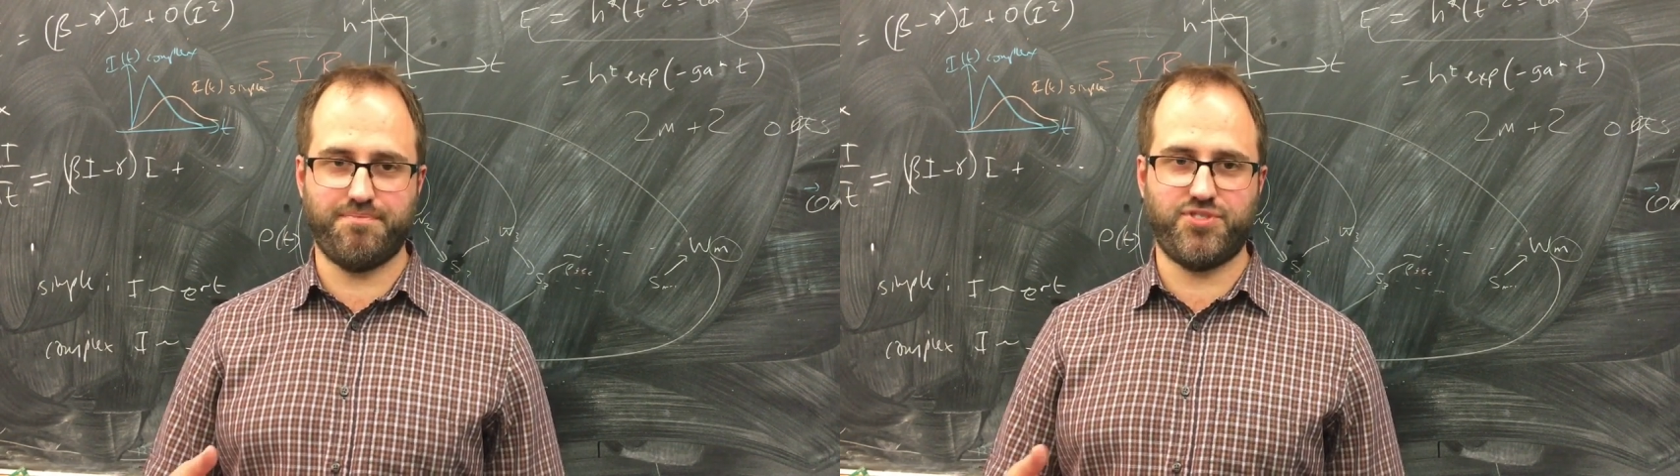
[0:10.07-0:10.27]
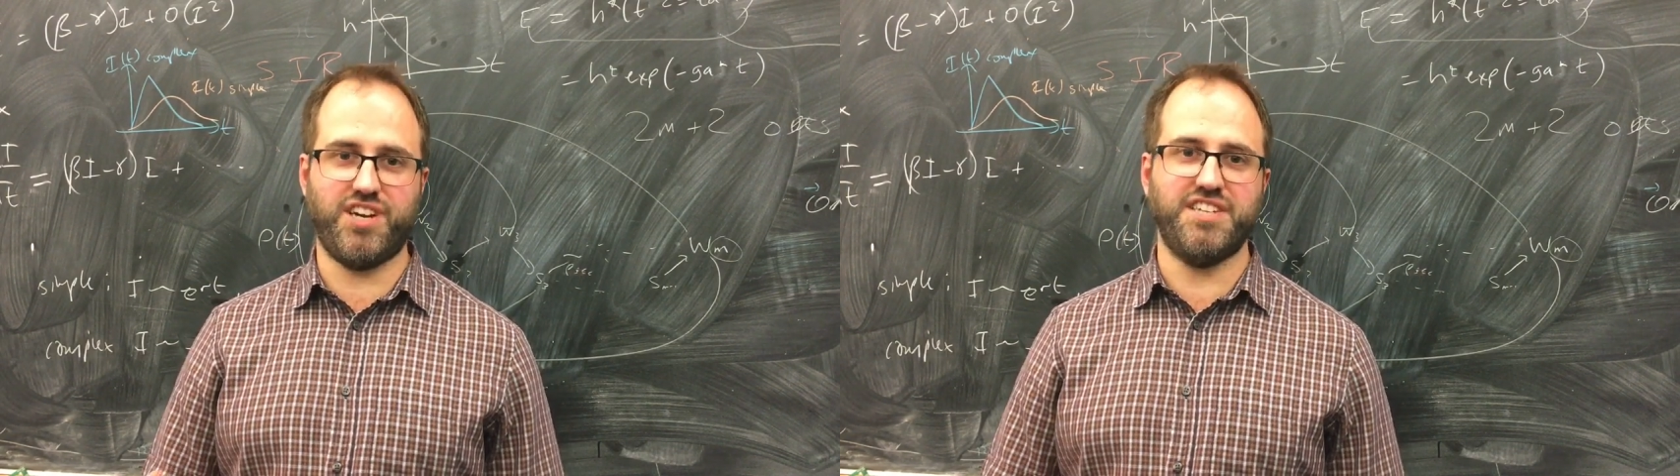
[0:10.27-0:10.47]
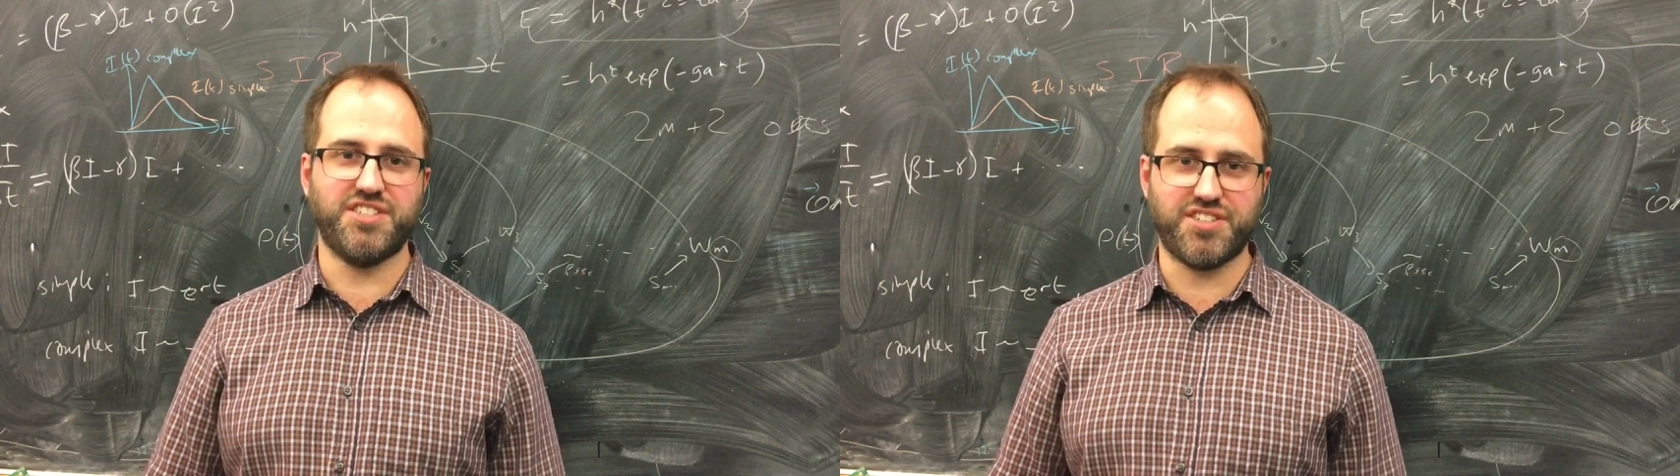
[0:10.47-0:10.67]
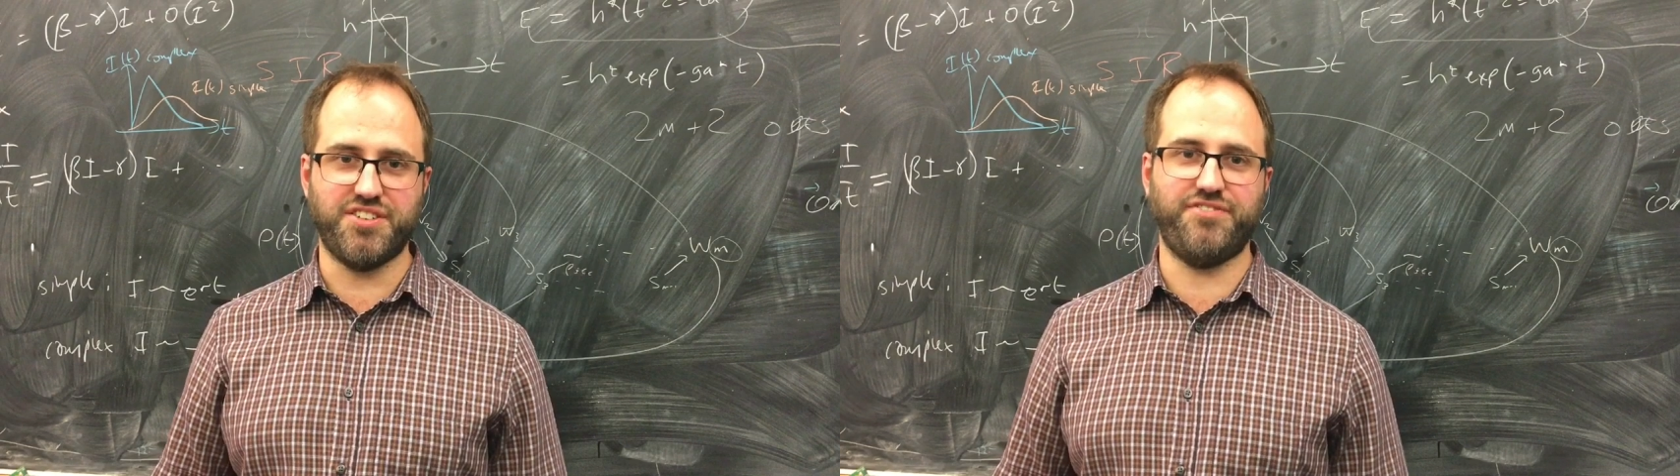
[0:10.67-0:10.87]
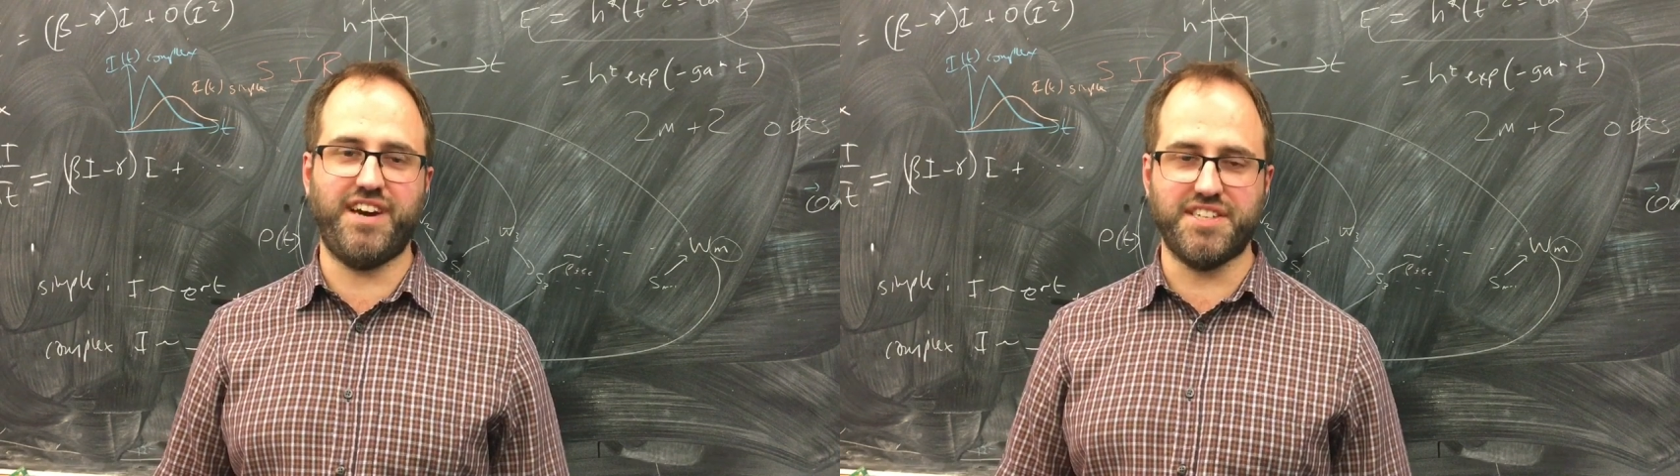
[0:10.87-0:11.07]
trends
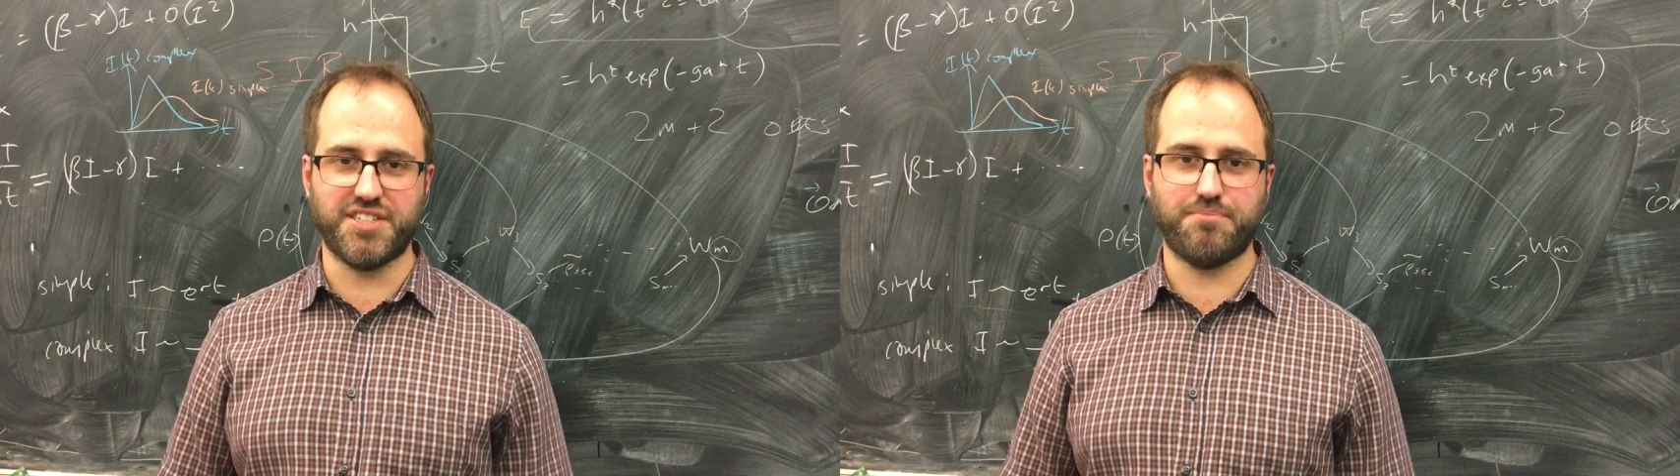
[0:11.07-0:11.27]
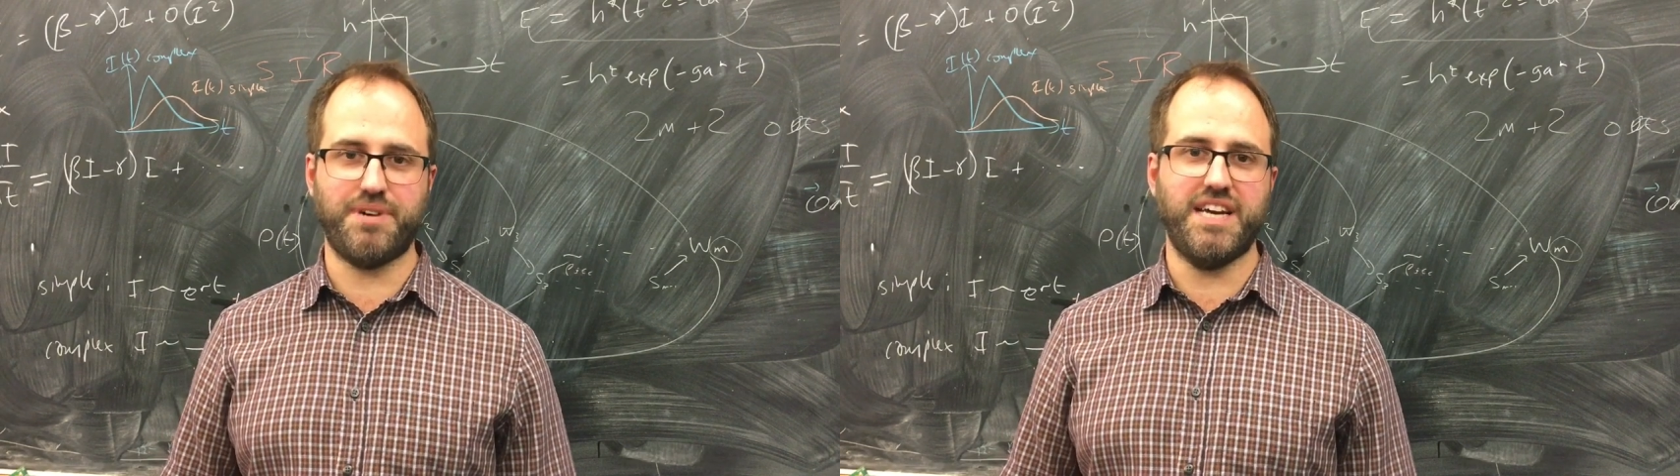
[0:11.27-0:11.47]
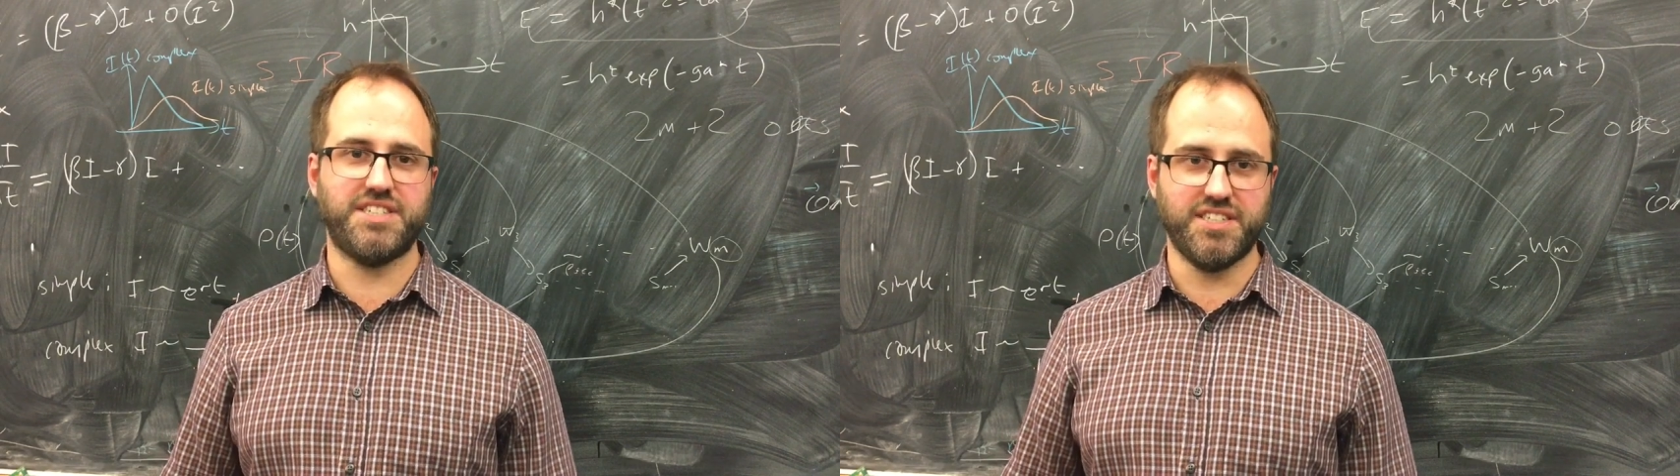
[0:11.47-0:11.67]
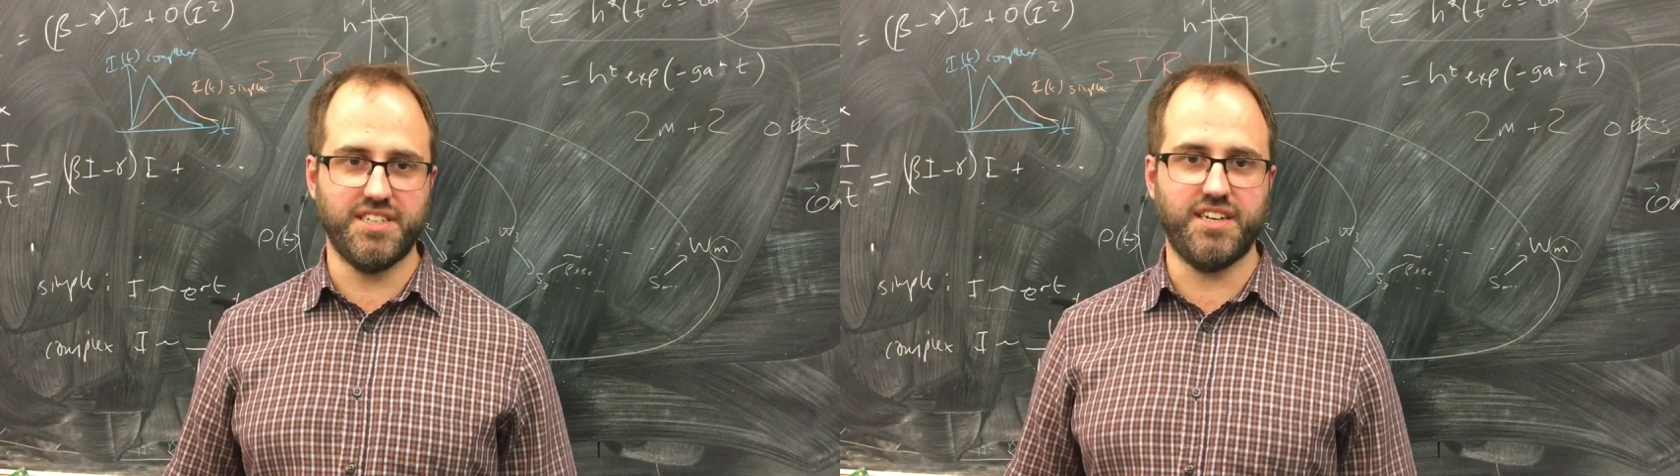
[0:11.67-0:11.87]
sort of fads spread.